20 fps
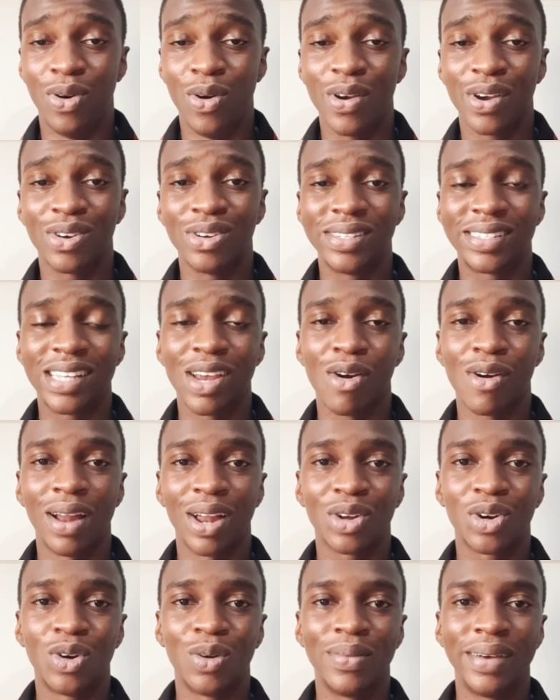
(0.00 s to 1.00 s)
could say
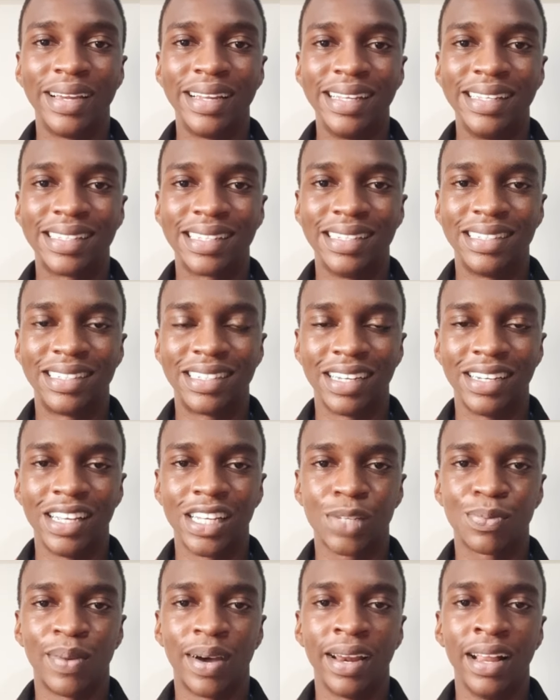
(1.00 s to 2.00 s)
Ronald Koeman is a
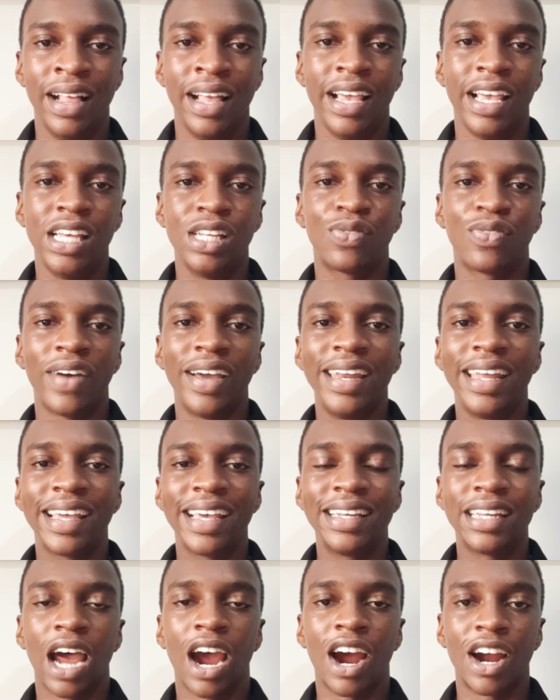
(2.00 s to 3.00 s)
genius, but he is
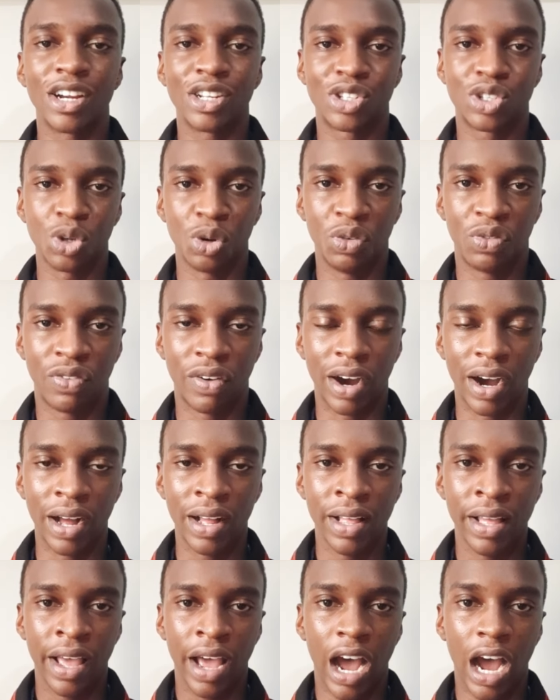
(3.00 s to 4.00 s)
finding it hard so
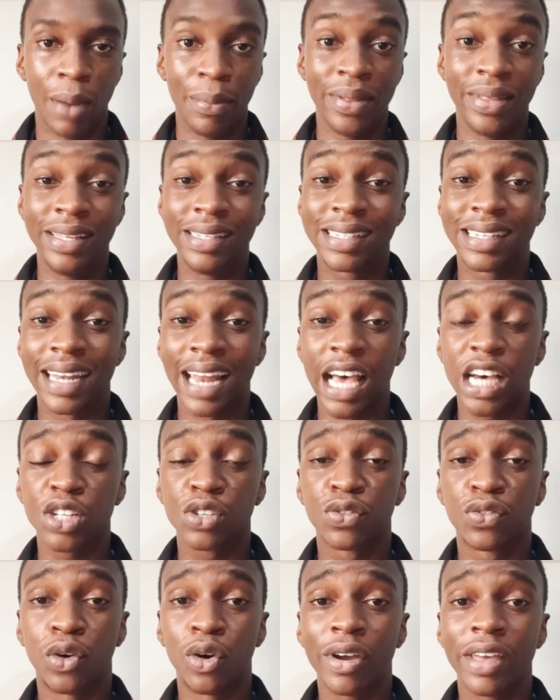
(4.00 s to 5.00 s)
far. In his
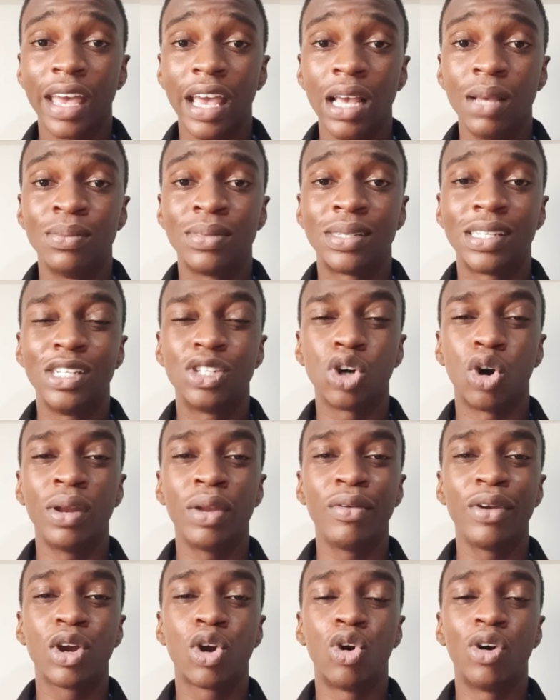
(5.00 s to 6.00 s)
last 4 games, he's
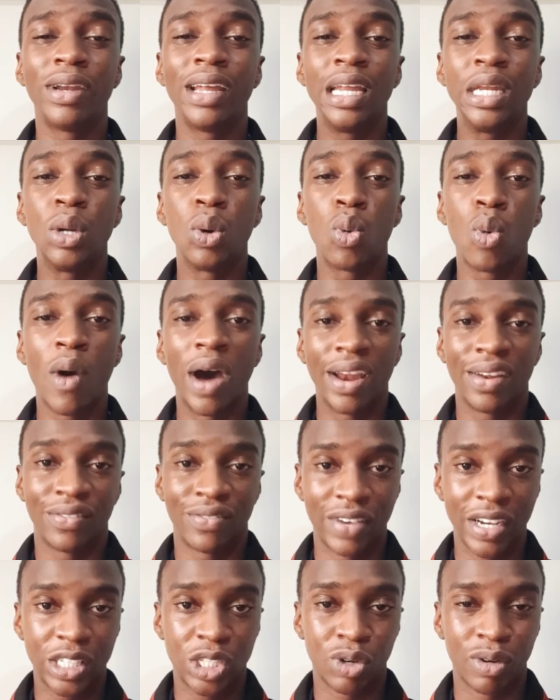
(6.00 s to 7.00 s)
only recorded 1
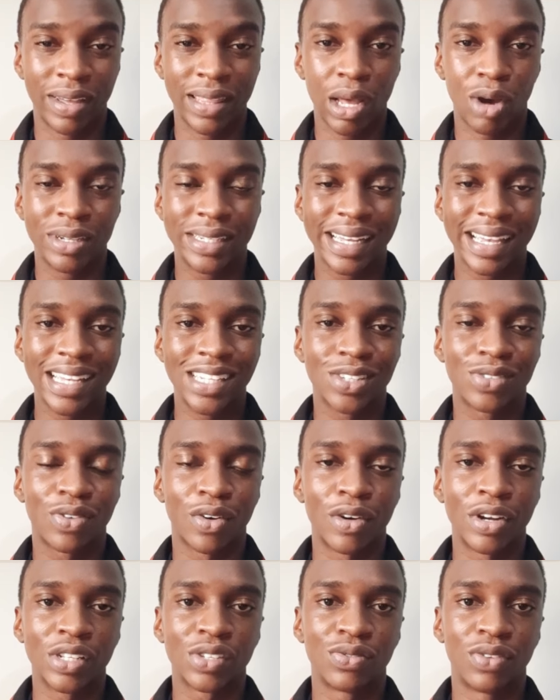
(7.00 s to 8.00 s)
victory, and that was against
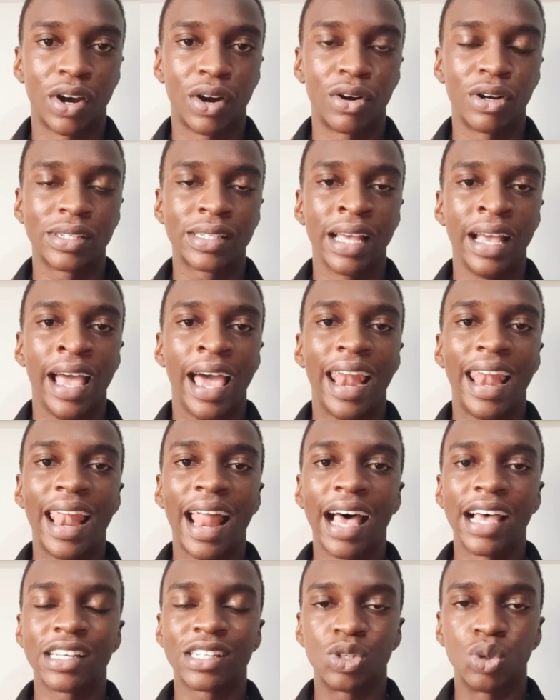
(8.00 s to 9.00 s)
Ferencváros
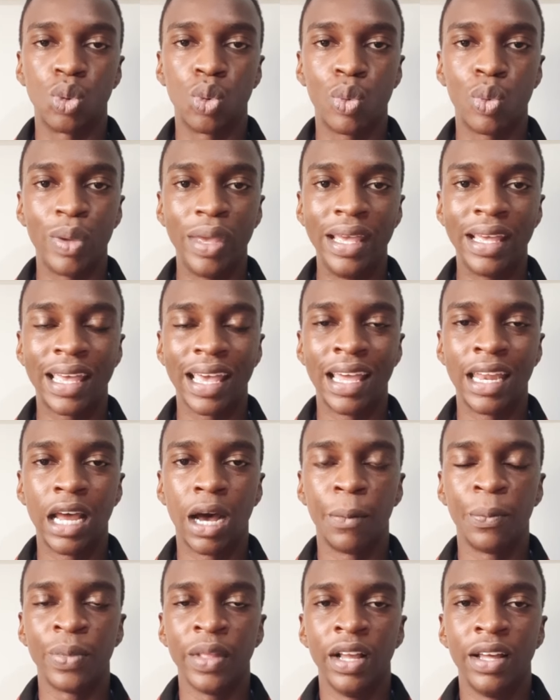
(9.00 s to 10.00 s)
last week.
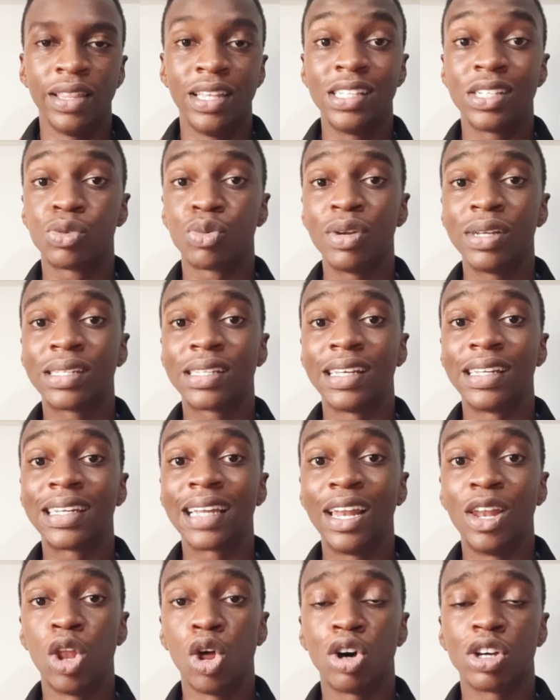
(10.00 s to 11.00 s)
And his
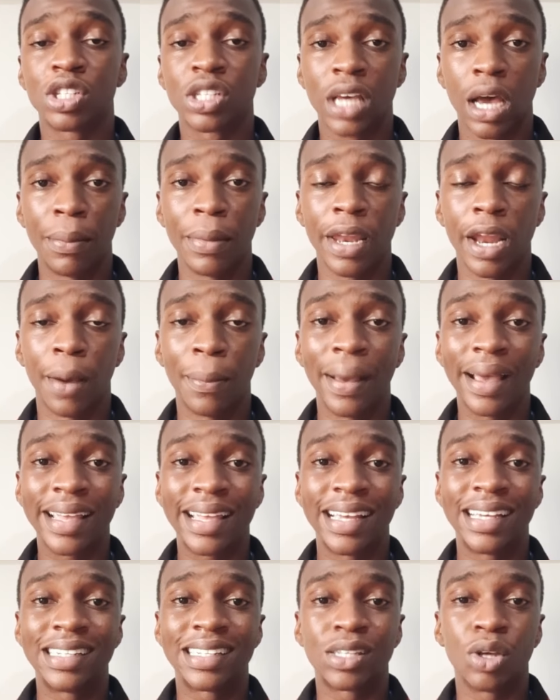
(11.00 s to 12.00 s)
recent loss coming up
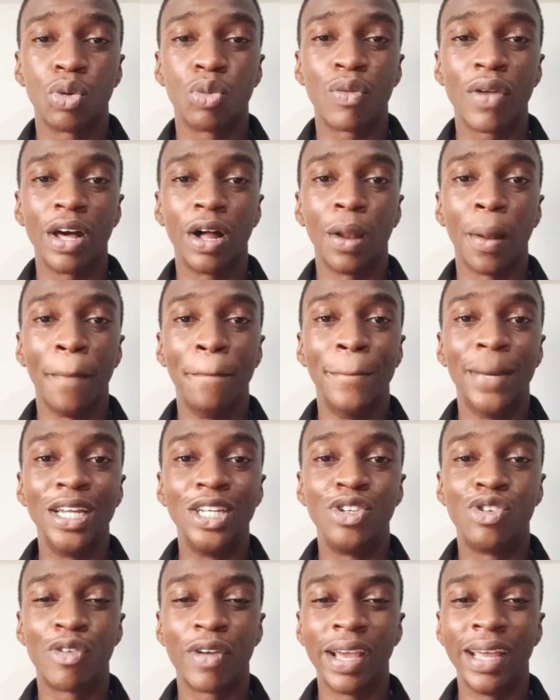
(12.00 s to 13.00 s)
against Real
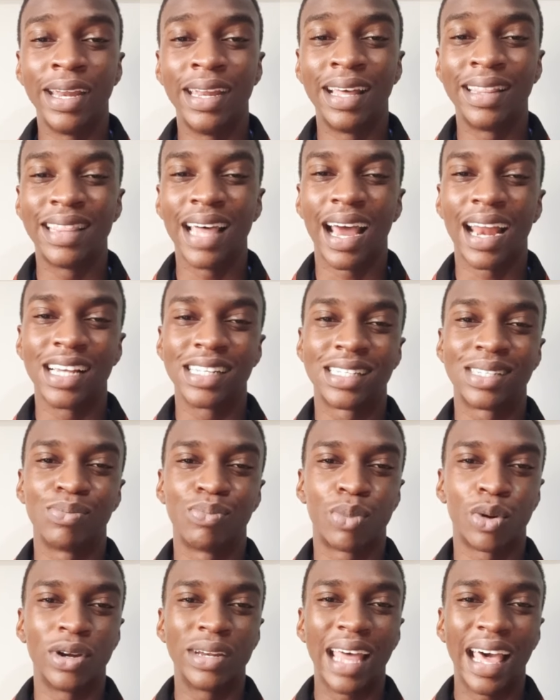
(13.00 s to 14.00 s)
Madrid, and that has
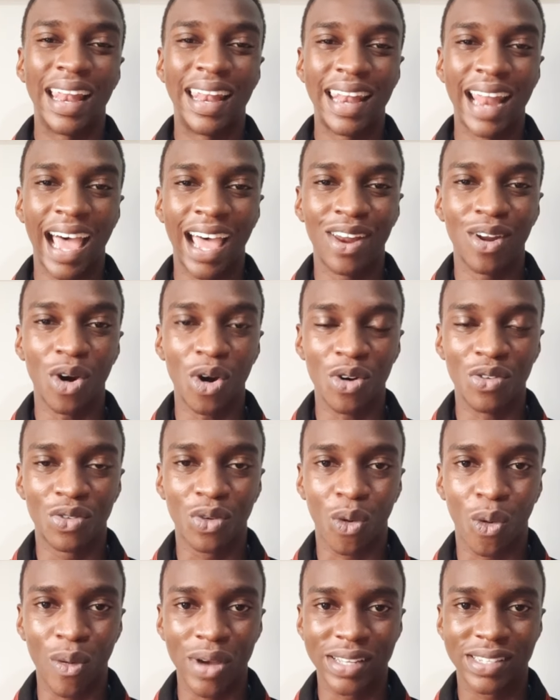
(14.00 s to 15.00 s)
brought a lot
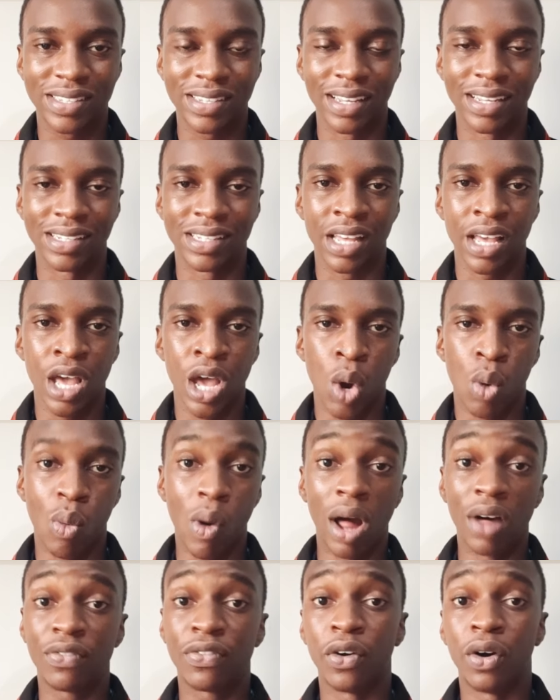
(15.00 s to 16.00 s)
of questions.
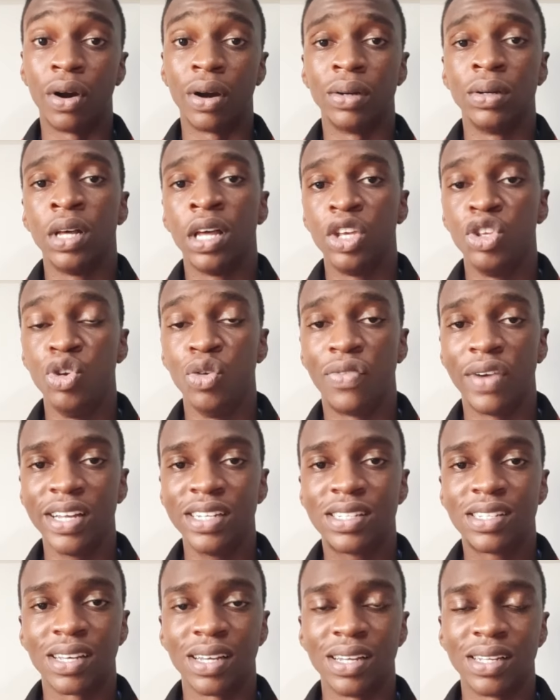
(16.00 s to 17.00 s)
While for
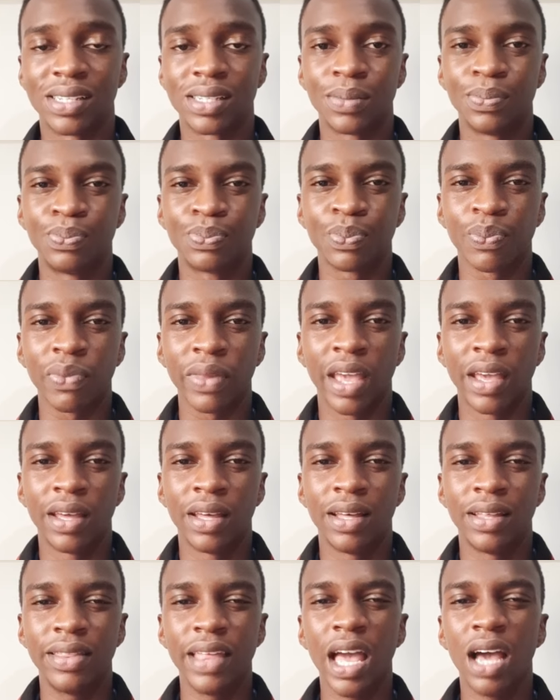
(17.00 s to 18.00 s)
Juventus,
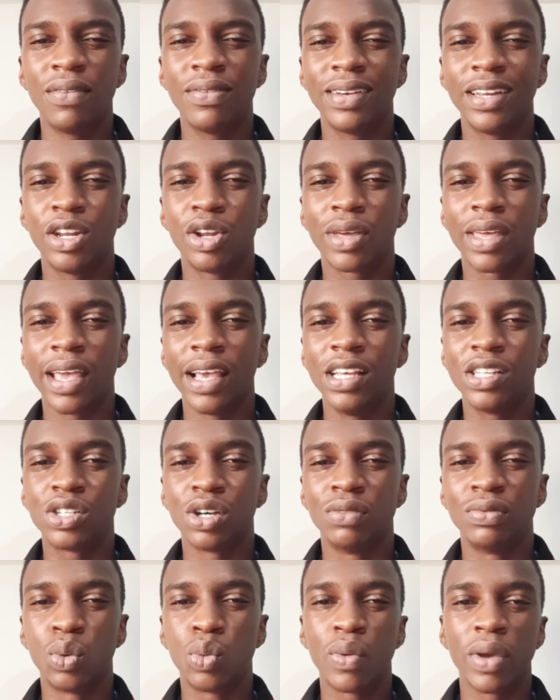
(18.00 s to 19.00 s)
they have a little case
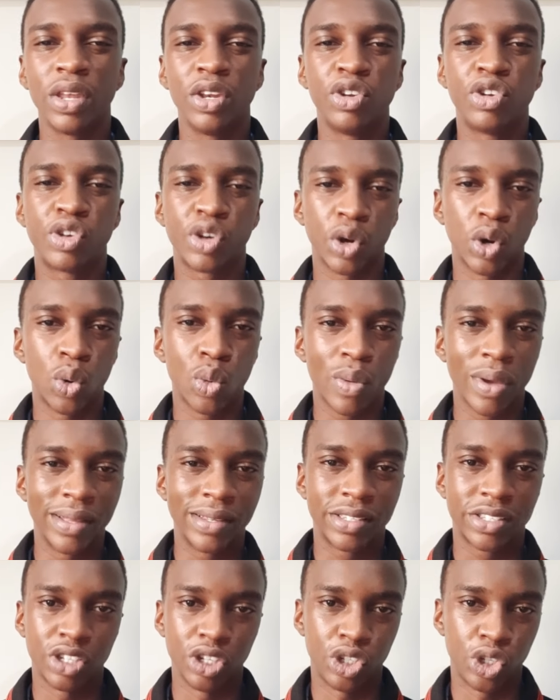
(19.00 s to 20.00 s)
of a
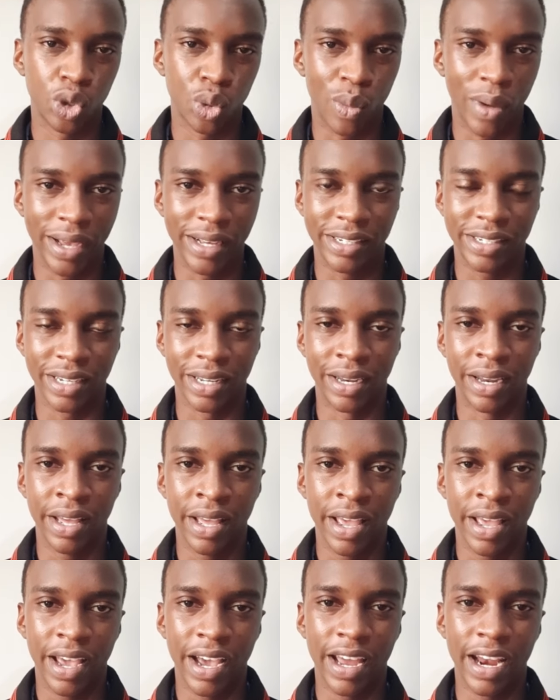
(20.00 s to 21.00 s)
win-draw-win situation,
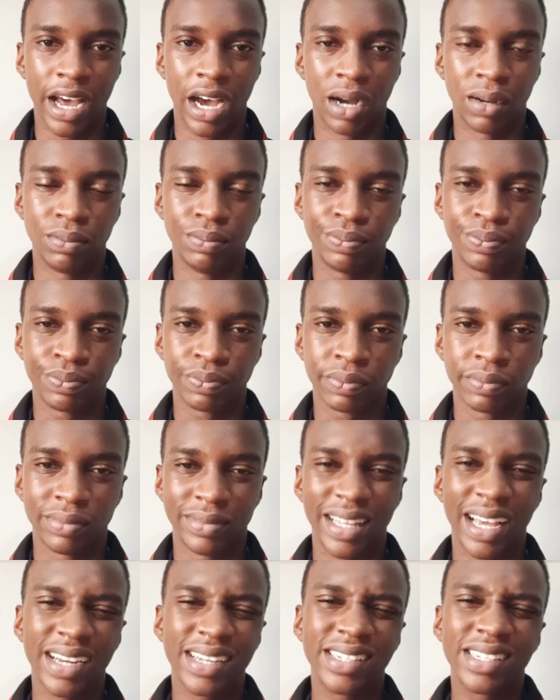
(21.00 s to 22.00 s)
and
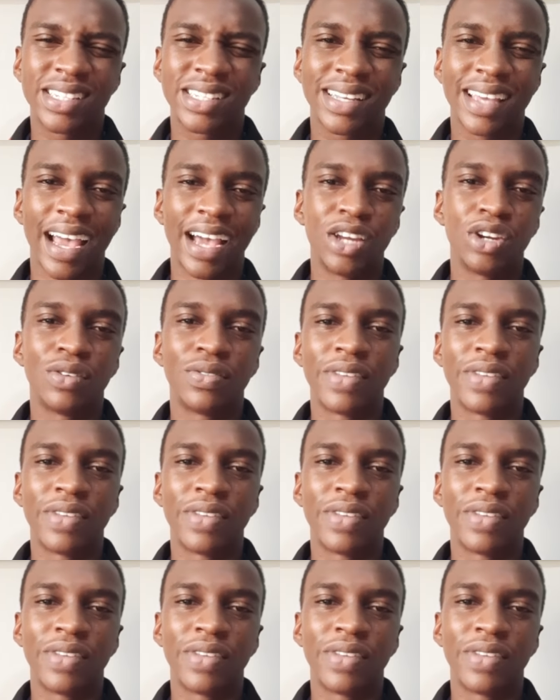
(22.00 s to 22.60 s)
that is kind of